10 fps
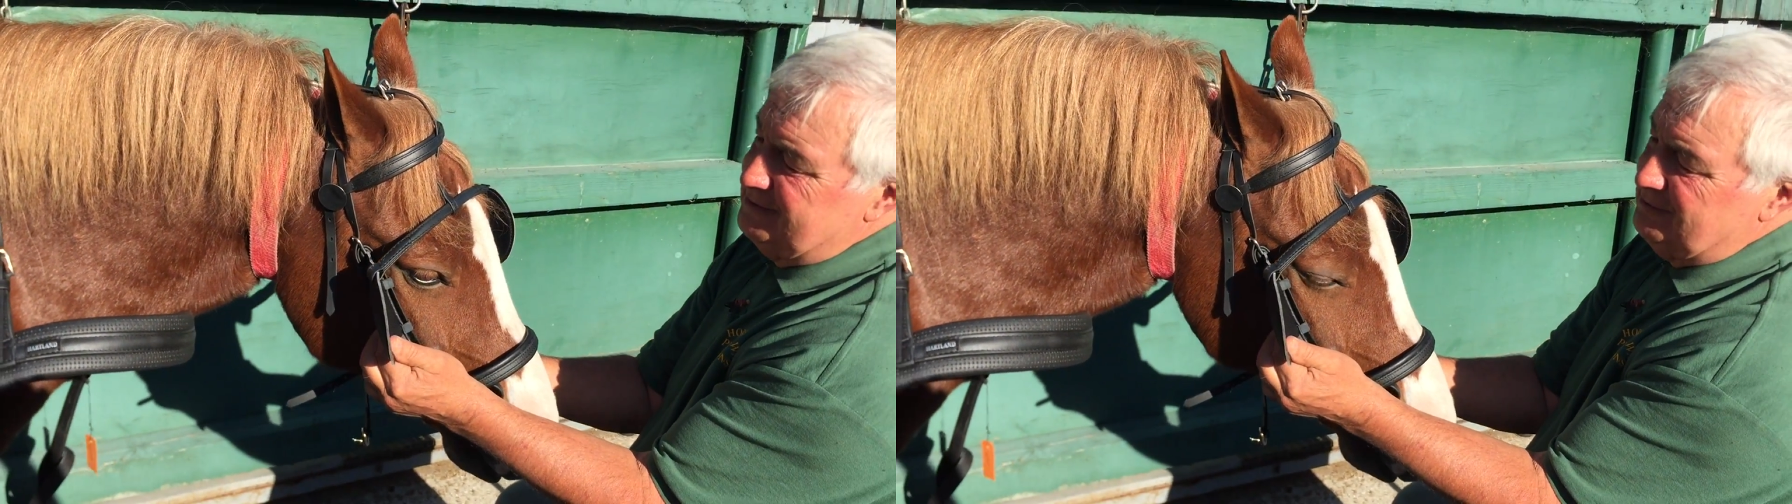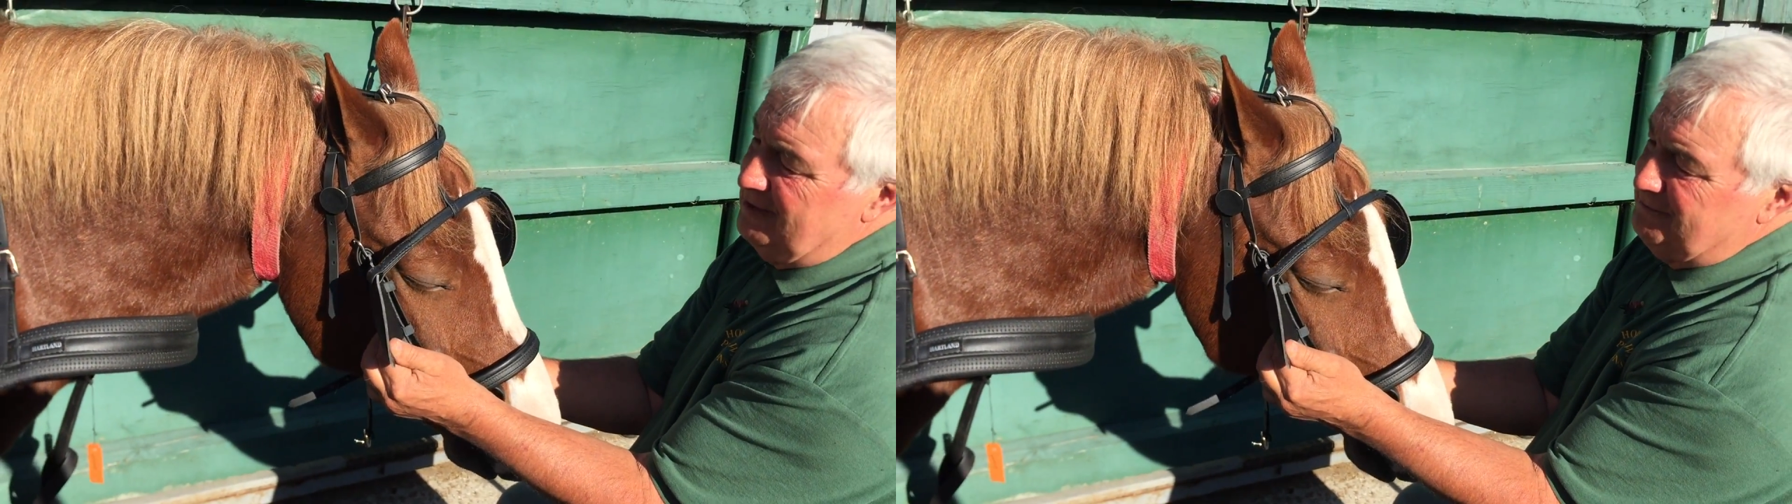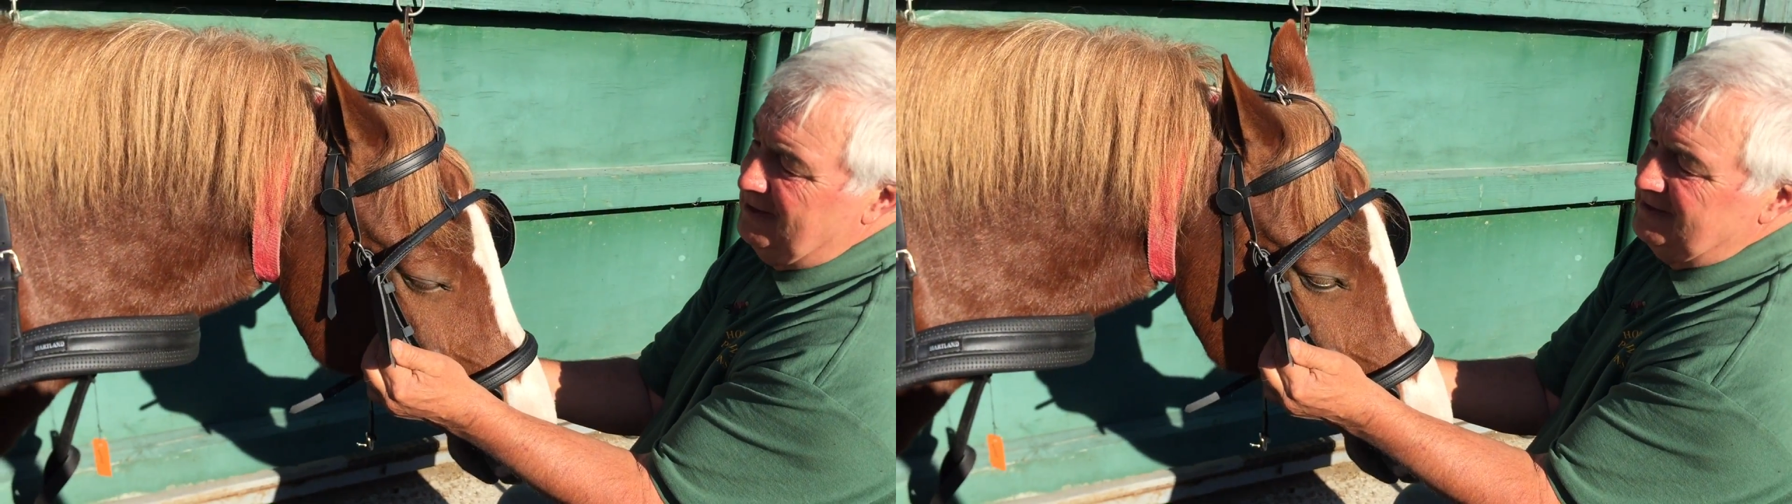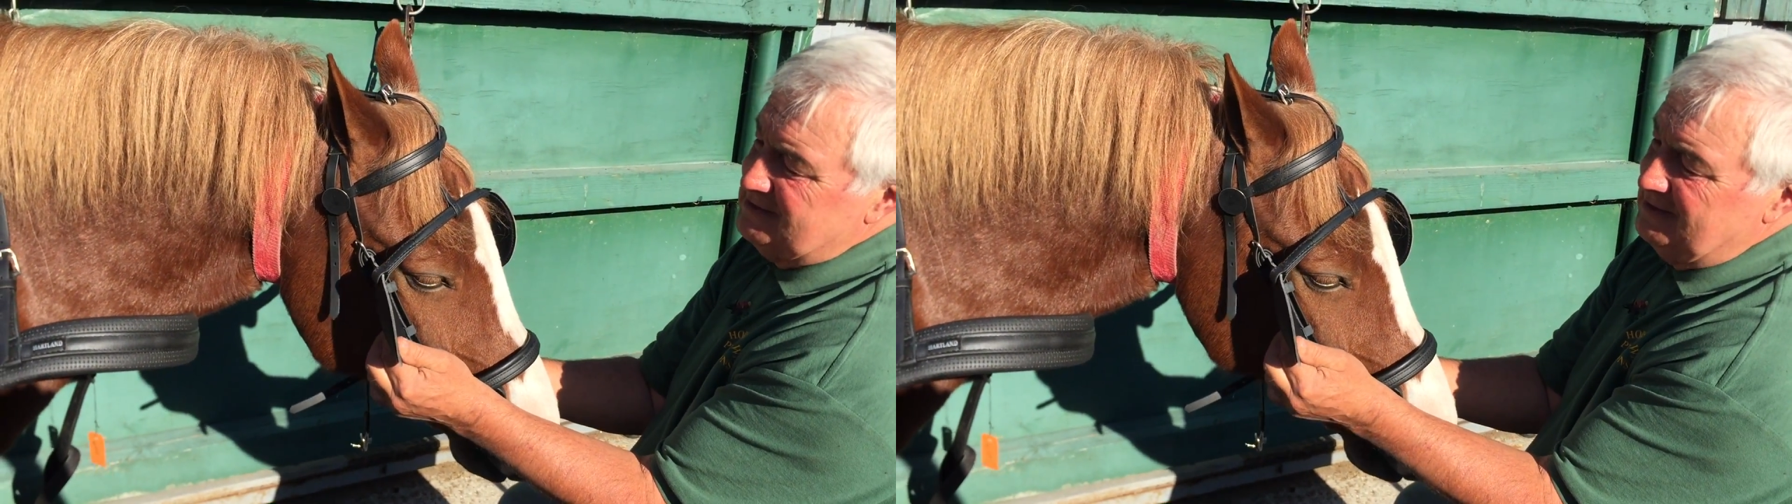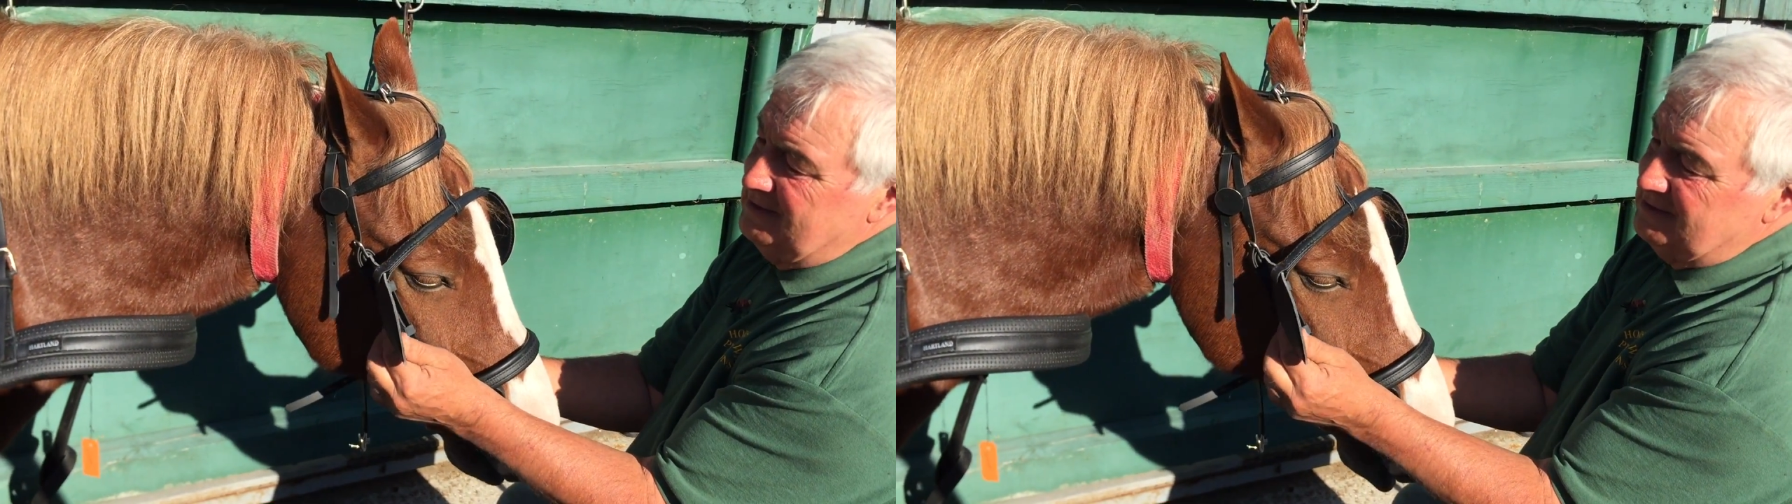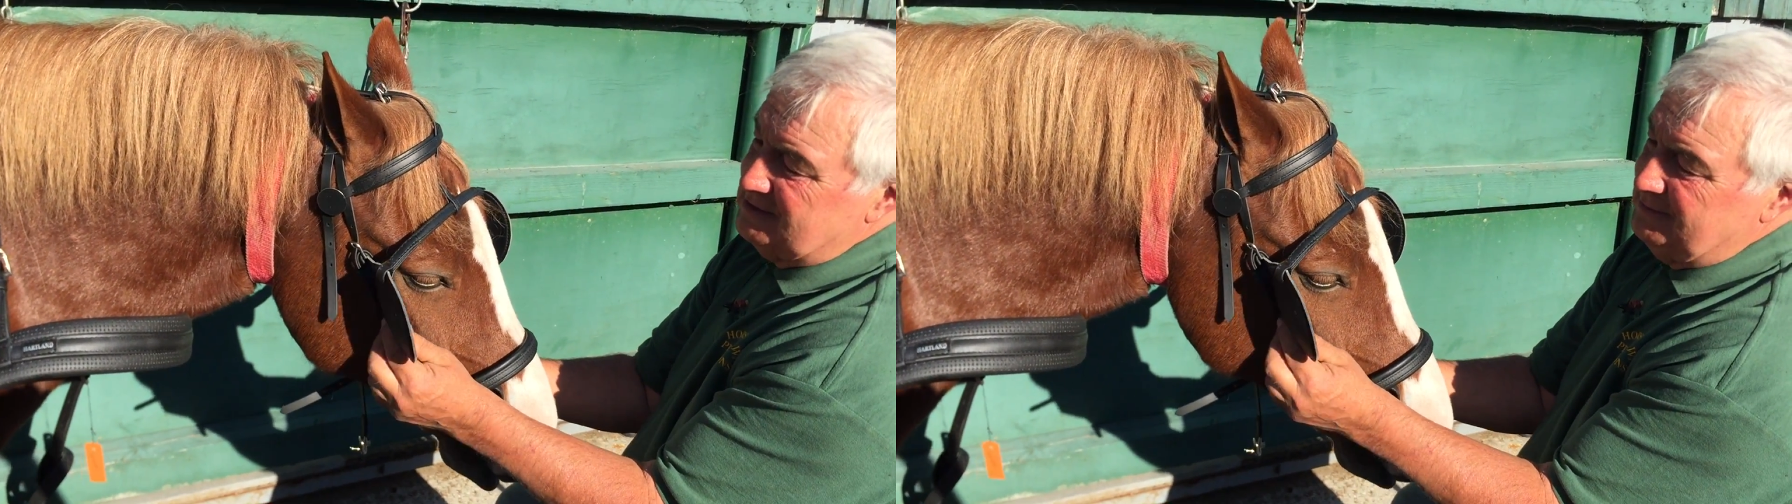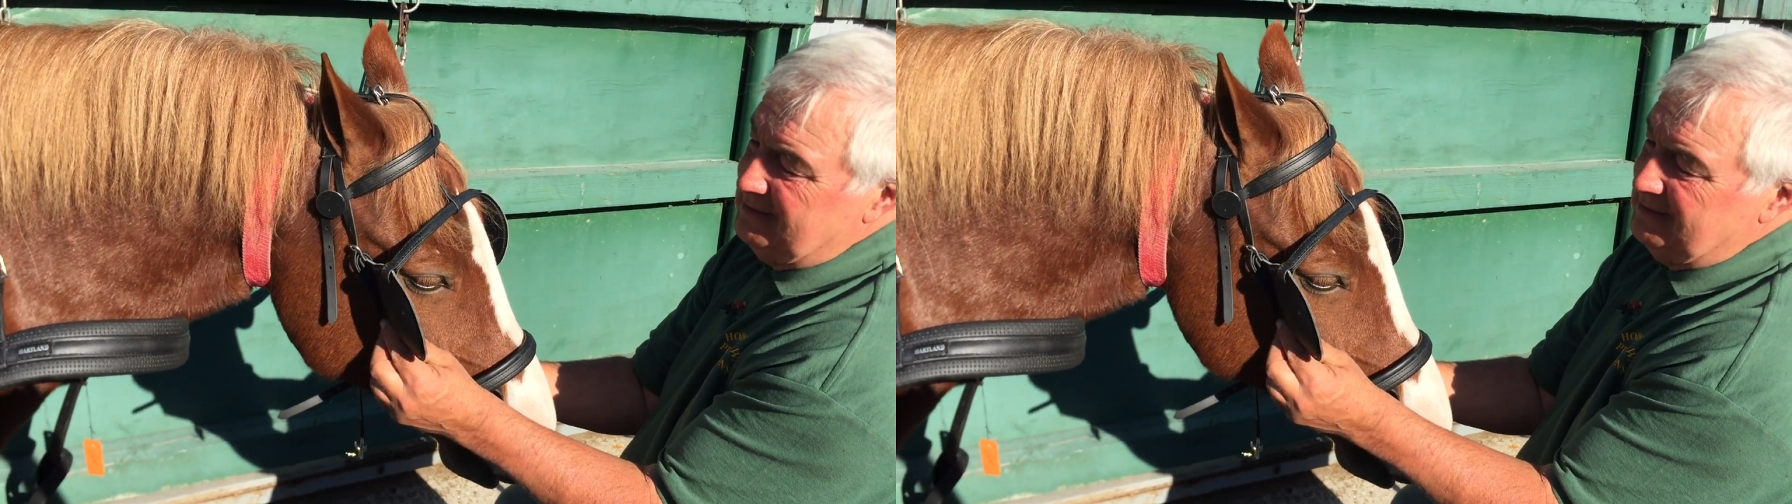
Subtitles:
in the right place. So